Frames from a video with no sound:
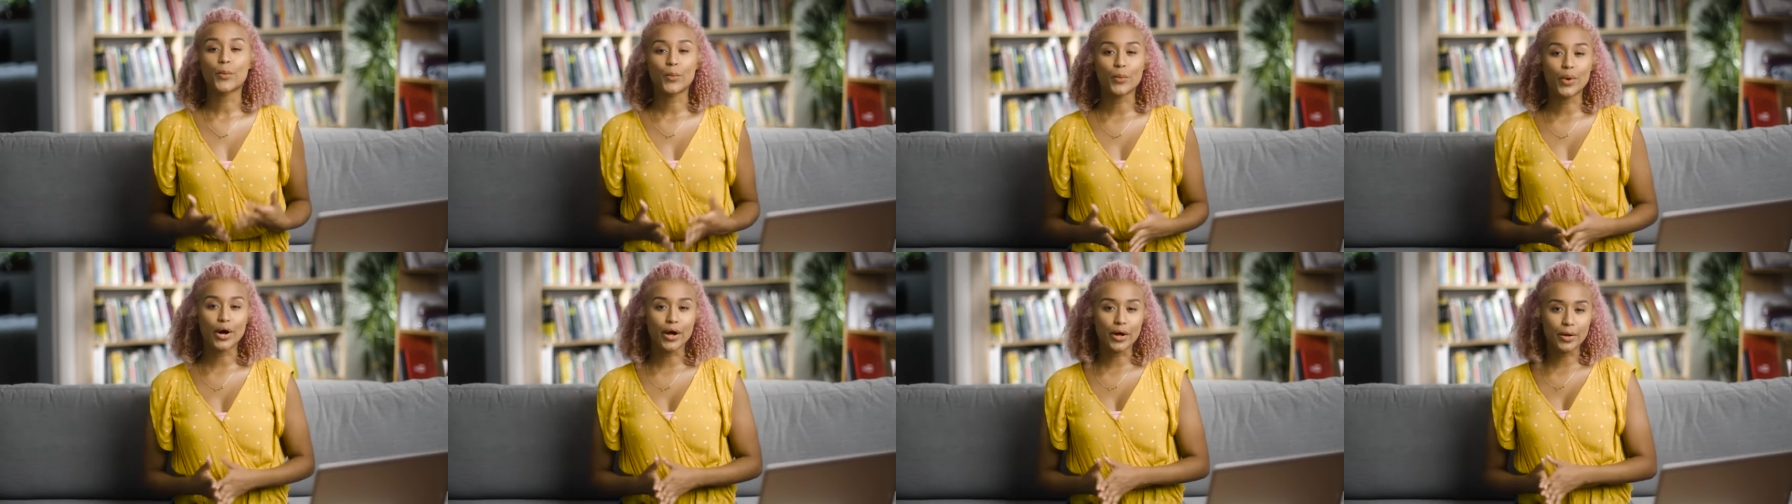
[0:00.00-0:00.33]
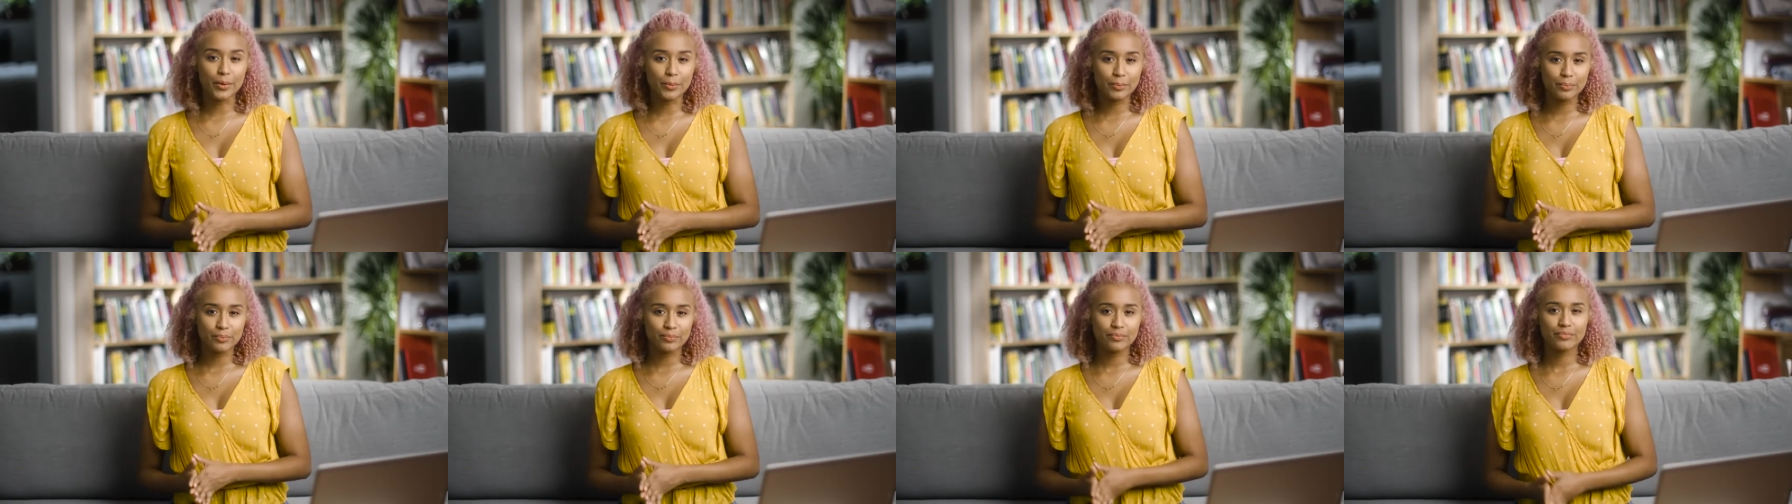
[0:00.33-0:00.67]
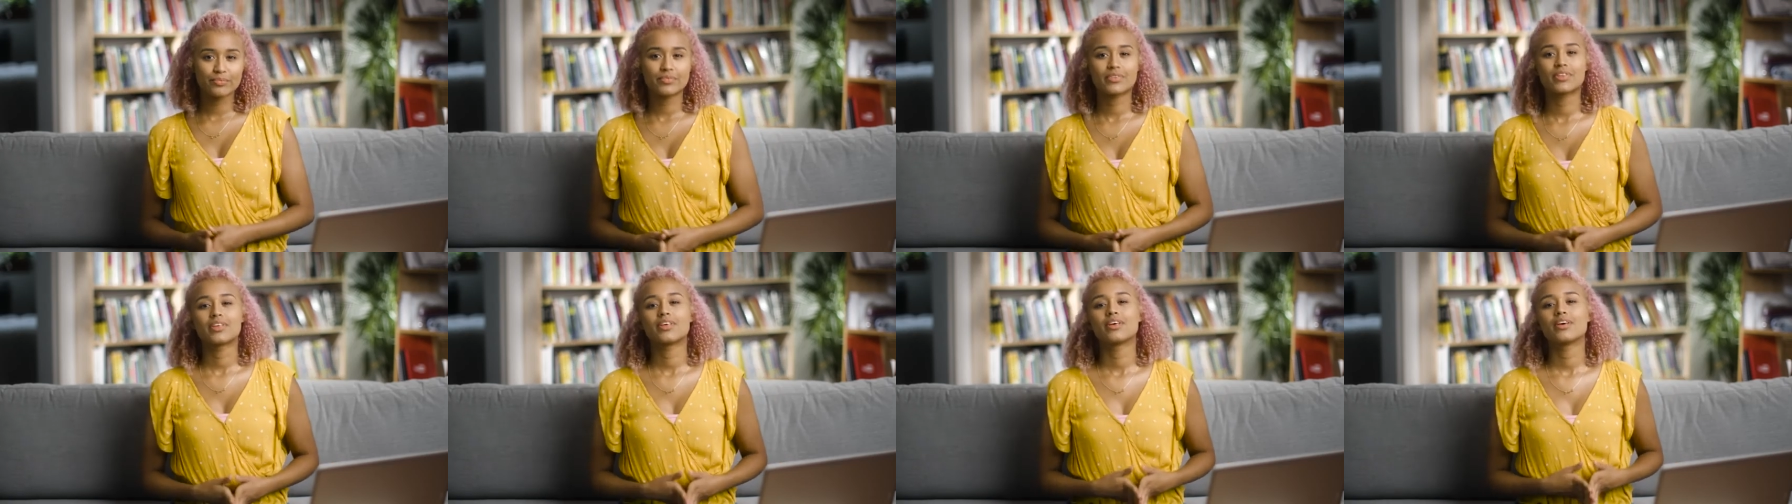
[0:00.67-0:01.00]
Well,
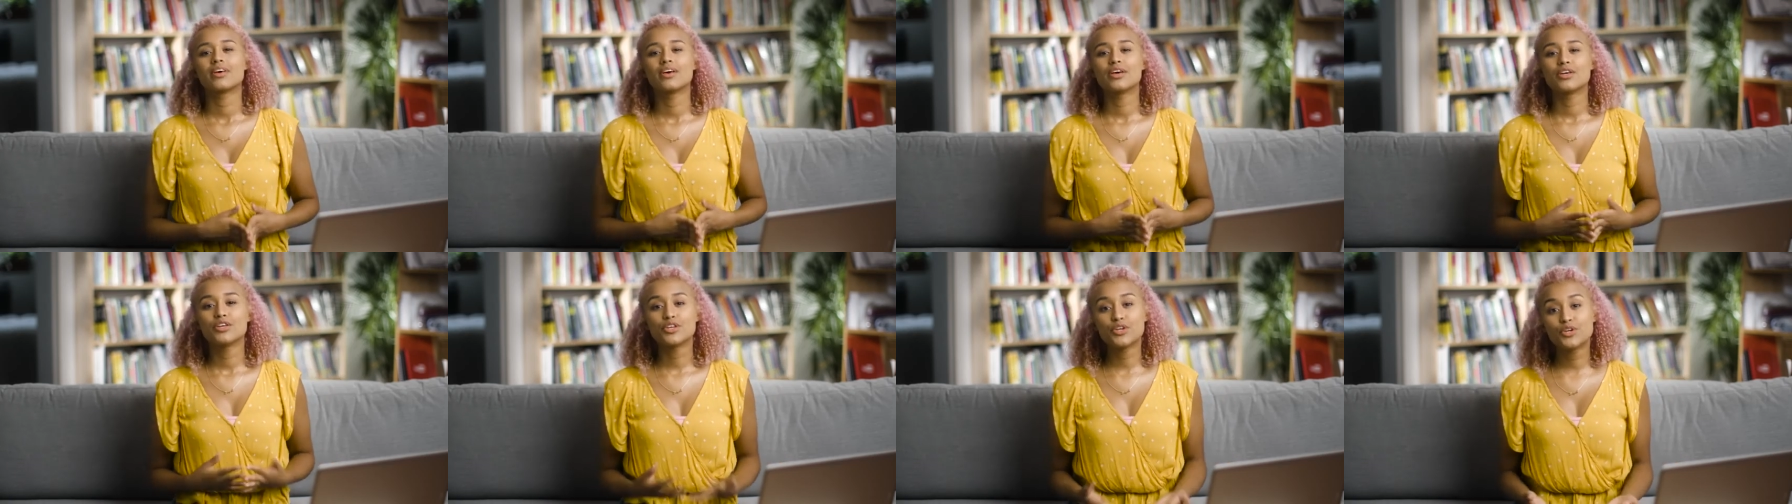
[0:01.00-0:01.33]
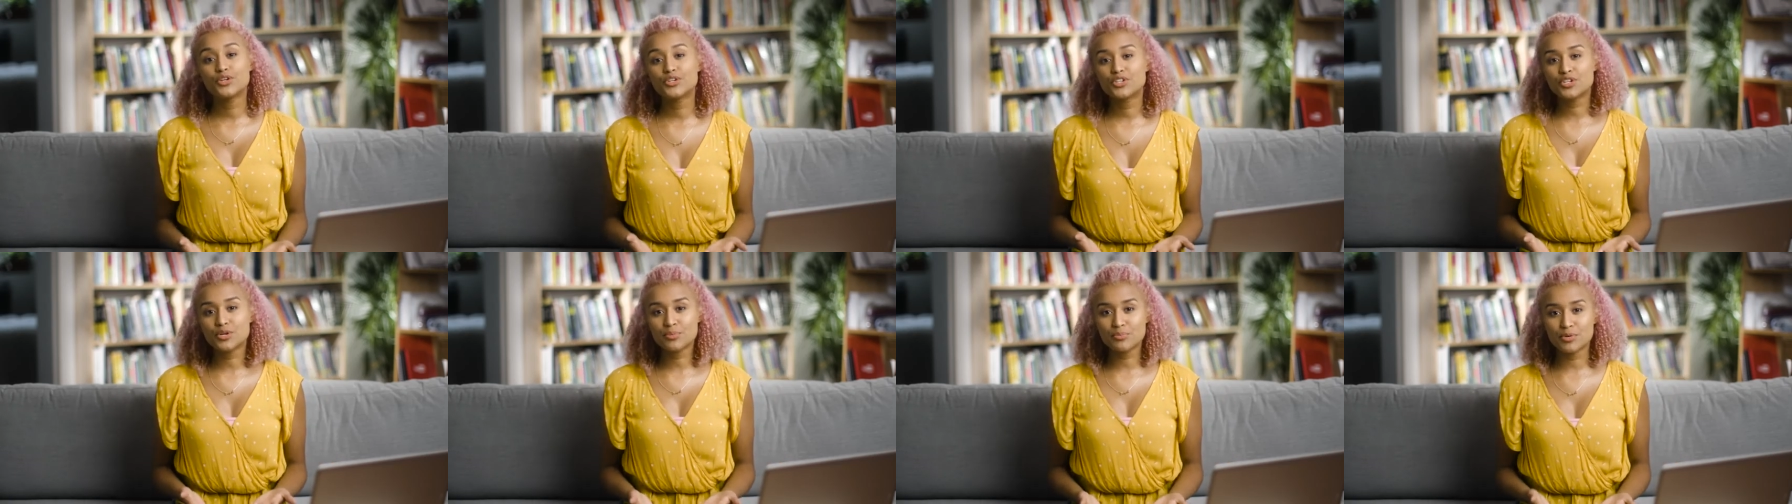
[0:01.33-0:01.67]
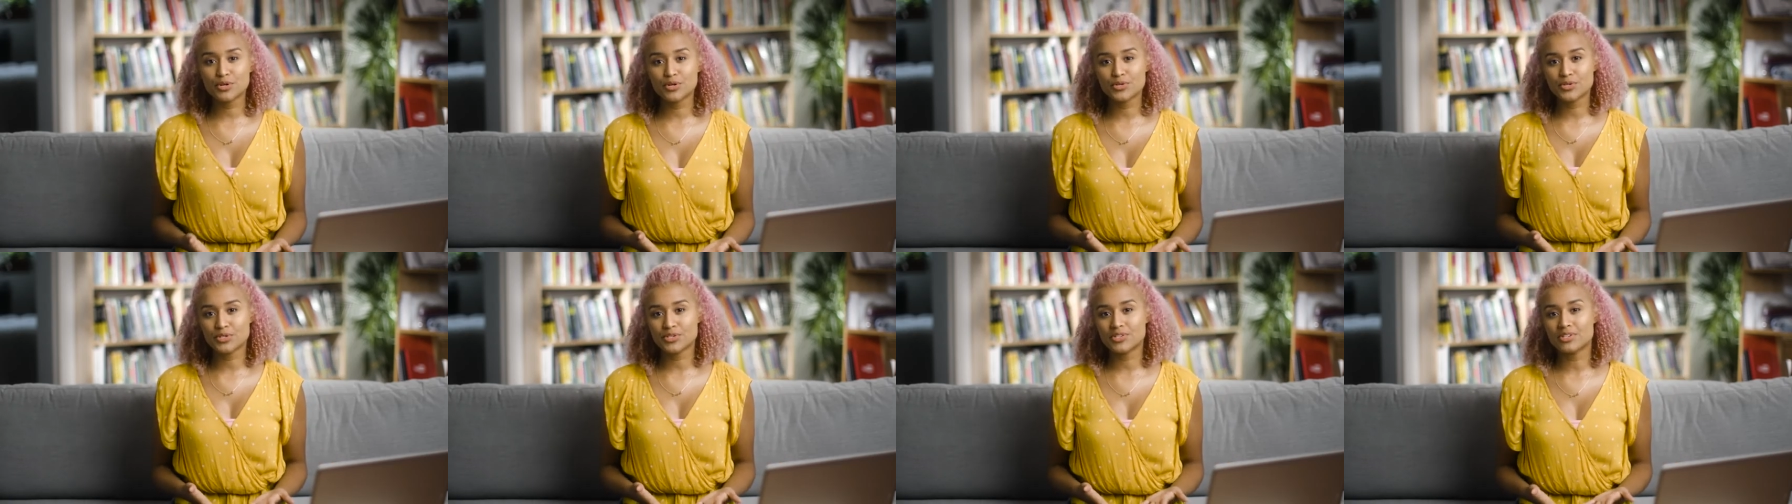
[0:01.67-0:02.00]

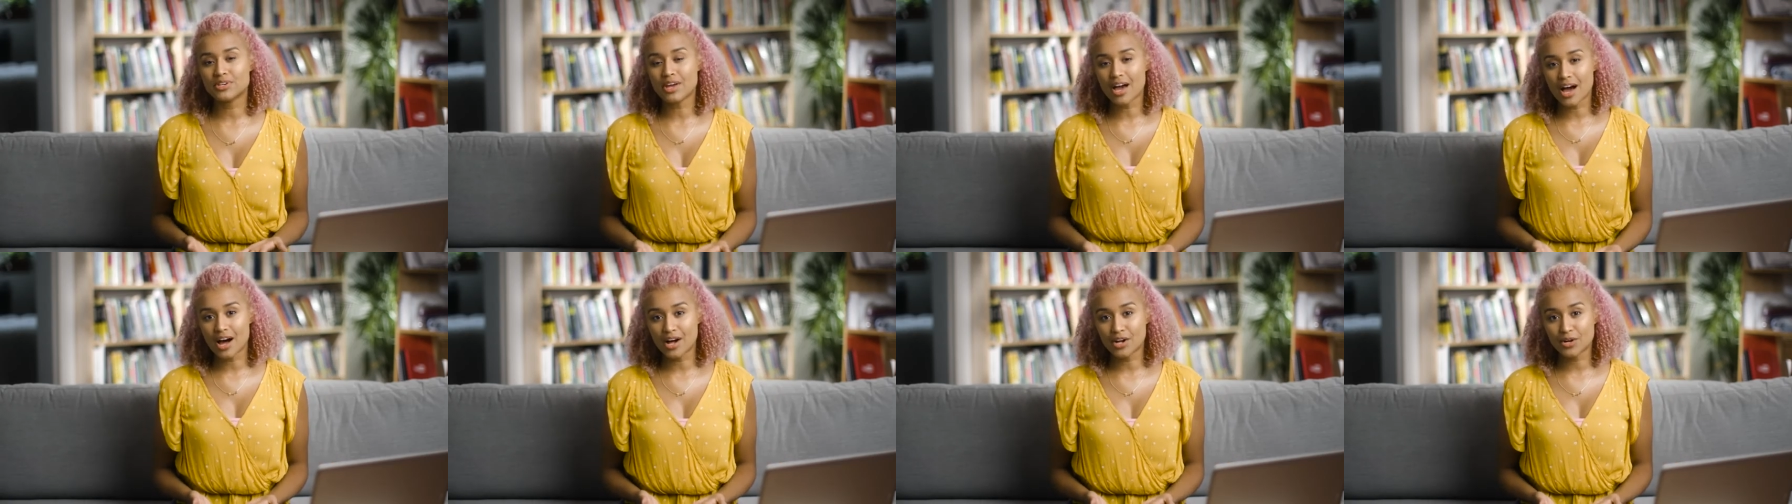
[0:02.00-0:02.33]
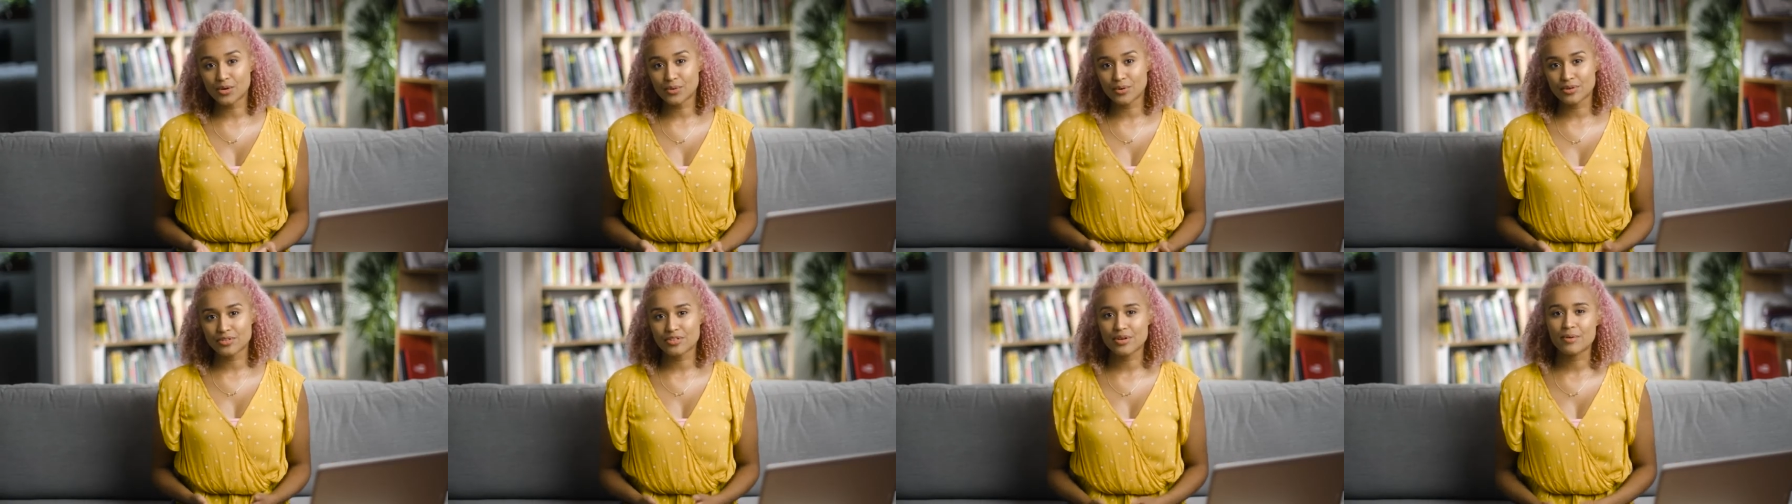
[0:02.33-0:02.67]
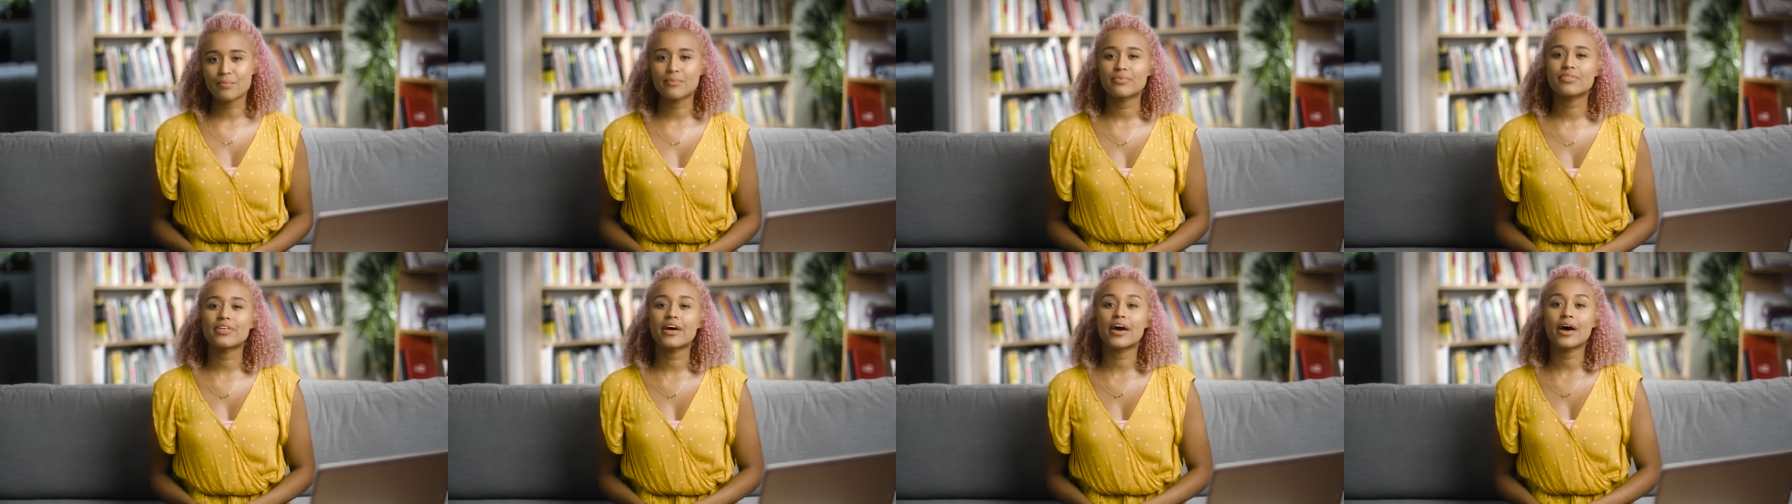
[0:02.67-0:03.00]
YouTube uses an
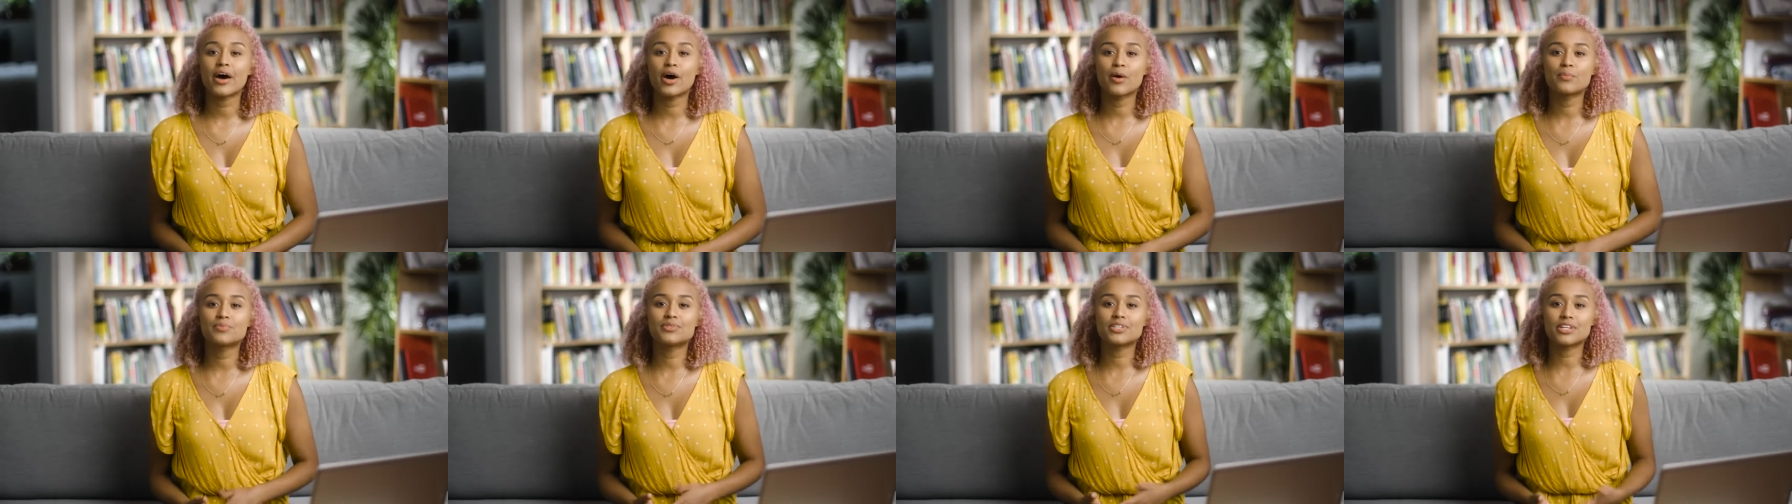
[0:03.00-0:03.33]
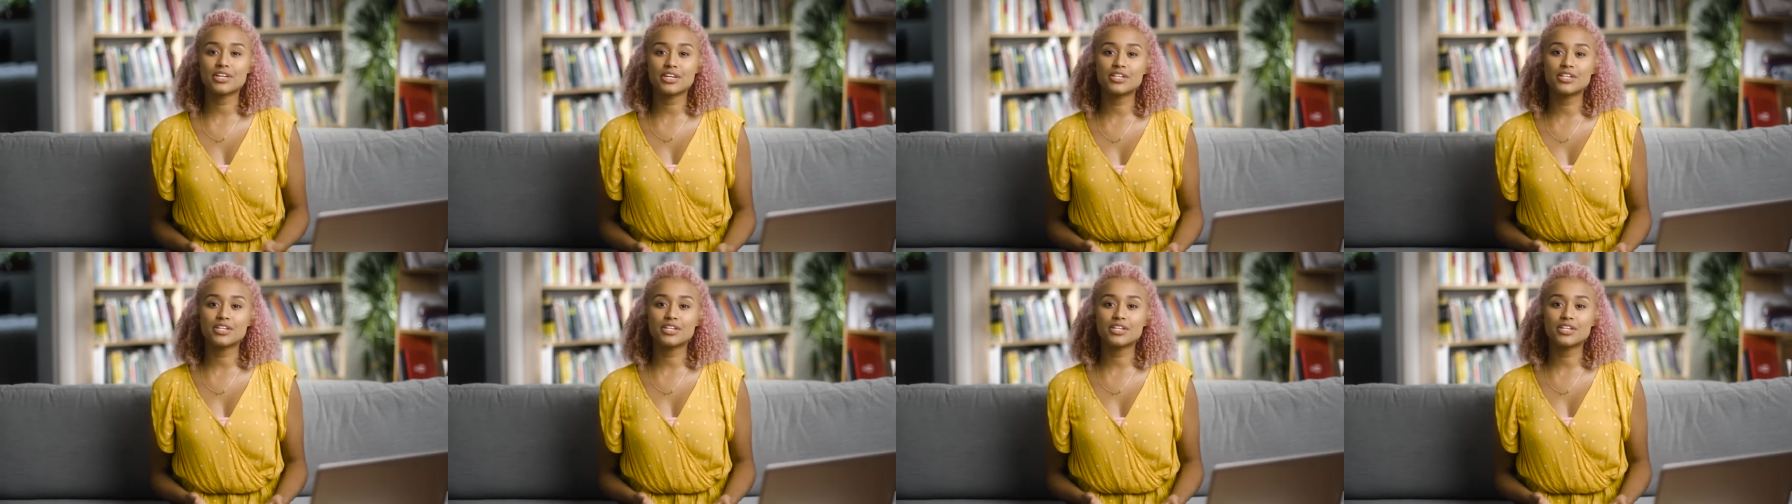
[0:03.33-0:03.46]
algorithm that helps